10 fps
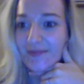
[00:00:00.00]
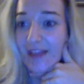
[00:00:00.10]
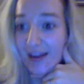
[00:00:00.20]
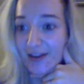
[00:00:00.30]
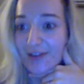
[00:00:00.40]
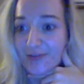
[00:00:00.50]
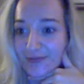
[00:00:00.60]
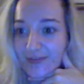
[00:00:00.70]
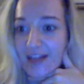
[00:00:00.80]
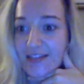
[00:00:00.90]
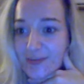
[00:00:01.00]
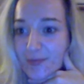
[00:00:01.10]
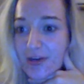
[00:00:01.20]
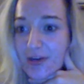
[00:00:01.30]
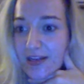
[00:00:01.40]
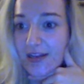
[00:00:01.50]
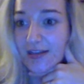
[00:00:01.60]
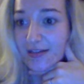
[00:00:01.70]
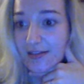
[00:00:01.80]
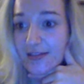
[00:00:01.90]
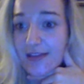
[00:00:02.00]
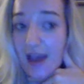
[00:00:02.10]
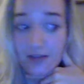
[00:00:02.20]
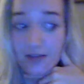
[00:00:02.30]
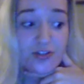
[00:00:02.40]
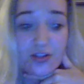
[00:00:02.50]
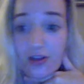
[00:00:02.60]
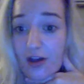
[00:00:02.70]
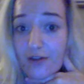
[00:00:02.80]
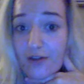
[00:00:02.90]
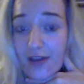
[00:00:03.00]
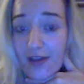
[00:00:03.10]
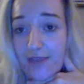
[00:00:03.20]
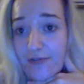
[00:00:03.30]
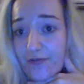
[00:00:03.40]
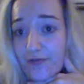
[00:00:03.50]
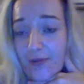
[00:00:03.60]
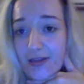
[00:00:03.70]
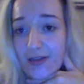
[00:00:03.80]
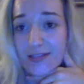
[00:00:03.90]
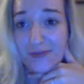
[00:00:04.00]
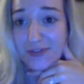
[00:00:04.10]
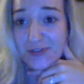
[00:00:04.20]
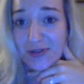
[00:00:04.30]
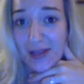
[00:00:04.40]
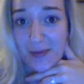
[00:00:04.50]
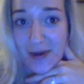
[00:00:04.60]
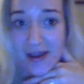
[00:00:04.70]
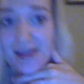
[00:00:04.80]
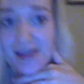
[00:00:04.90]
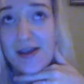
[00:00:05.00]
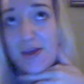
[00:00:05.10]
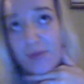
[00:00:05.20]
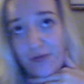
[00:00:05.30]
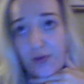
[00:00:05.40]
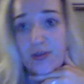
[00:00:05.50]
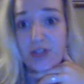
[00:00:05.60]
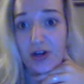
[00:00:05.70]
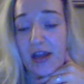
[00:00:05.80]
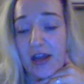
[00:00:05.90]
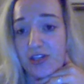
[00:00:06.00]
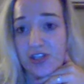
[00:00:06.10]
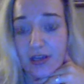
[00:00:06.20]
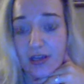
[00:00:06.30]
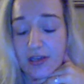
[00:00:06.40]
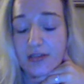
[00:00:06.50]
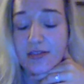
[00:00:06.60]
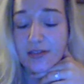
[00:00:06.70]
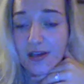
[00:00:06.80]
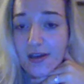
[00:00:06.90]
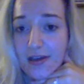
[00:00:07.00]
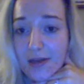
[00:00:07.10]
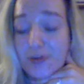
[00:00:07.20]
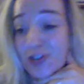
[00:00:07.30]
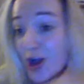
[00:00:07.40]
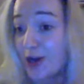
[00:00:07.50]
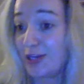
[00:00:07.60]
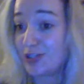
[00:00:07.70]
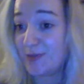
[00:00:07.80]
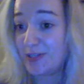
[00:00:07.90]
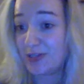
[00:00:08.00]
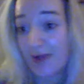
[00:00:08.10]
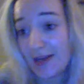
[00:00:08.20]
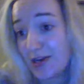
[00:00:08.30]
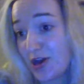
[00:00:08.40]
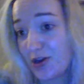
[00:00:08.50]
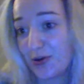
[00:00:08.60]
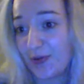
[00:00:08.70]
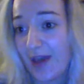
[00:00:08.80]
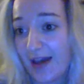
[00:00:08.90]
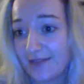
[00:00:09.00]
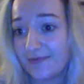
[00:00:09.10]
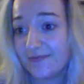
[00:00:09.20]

I know. That's pretty, yeah, there's a lot of like, even for myself too, like before we started hygiene, like it was shocking to me too. I did not know that.